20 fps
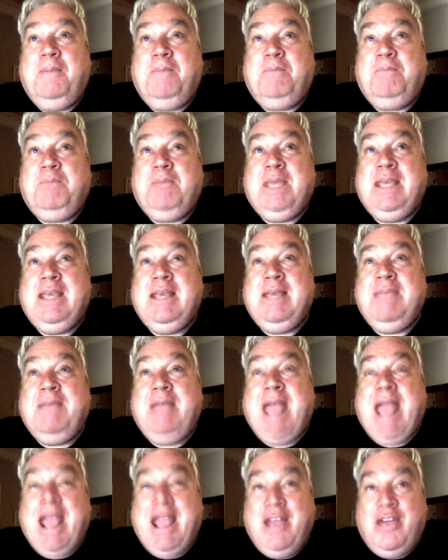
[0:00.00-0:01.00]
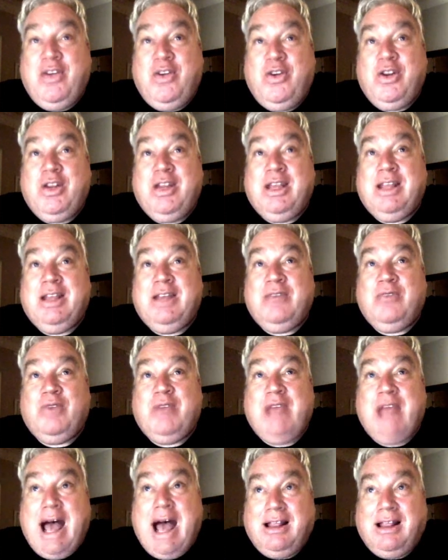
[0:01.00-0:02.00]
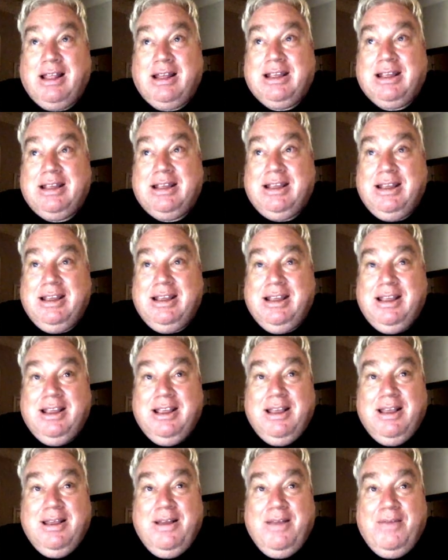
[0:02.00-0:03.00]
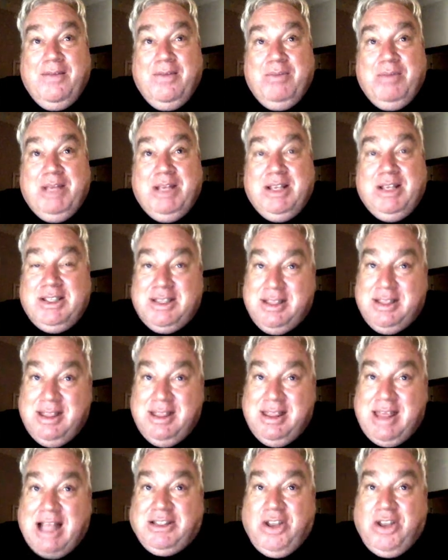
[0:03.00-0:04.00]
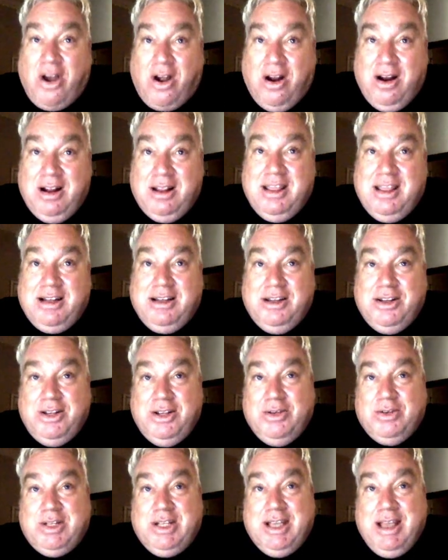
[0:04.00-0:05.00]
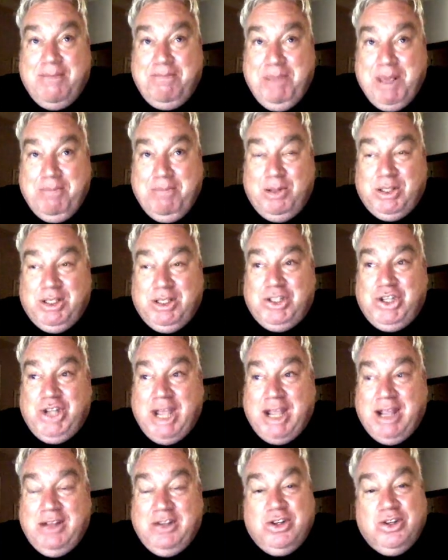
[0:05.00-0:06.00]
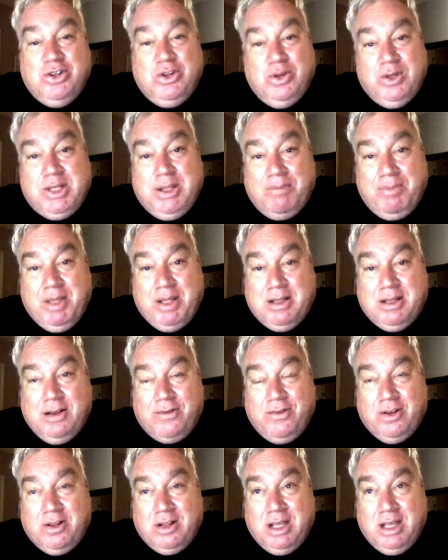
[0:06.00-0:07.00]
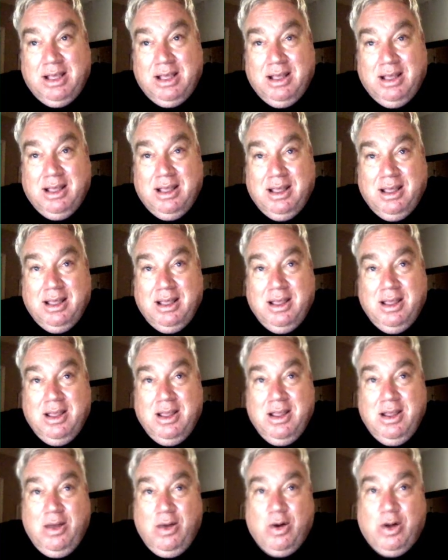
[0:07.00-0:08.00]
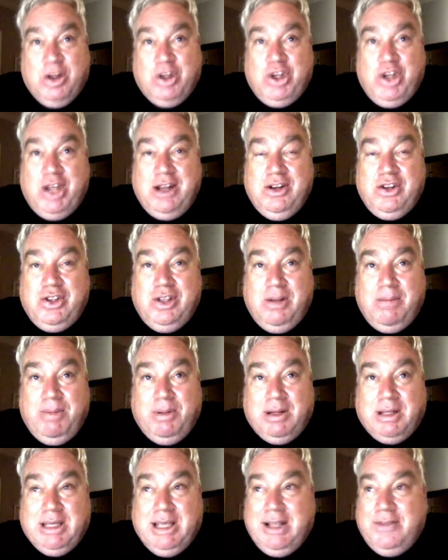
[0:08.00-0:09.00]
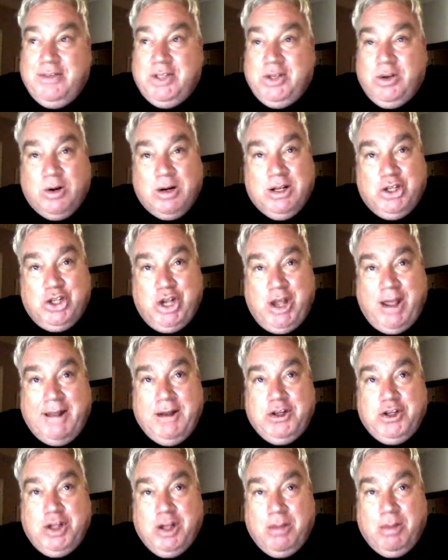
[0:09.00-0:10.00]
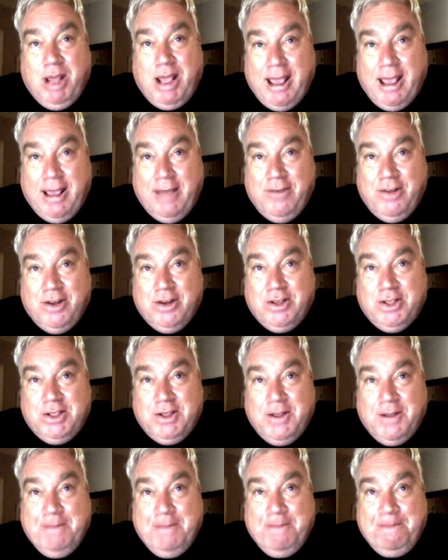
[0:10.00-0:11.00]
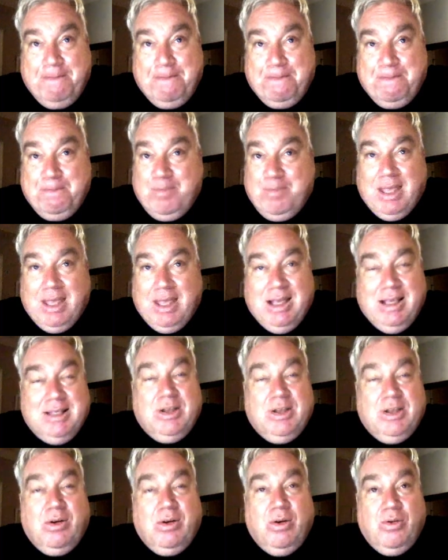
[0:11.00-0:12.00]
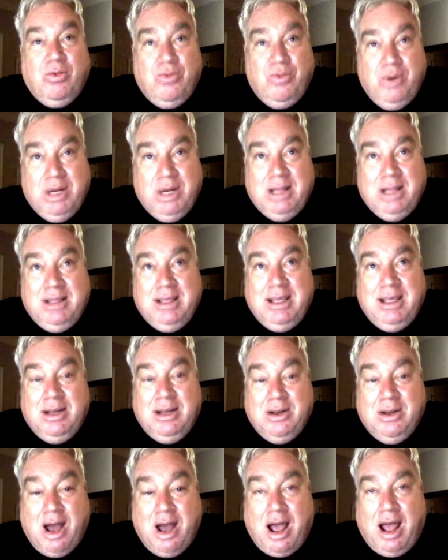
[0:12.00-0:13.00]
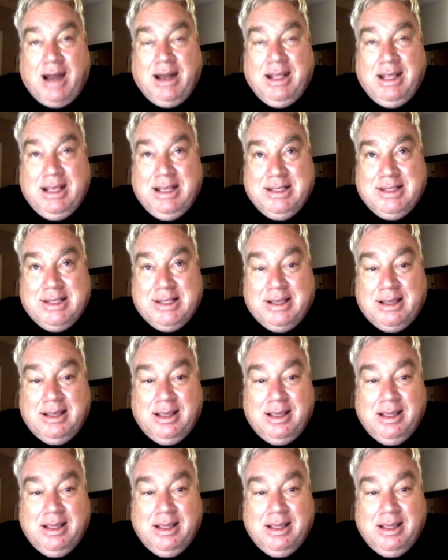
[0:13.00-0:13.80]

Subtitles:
be anchored in reality, because that's a hard thing to do. To get people to change and do something differently, or to change their beliefs, or to change their behaviors, is really not easy.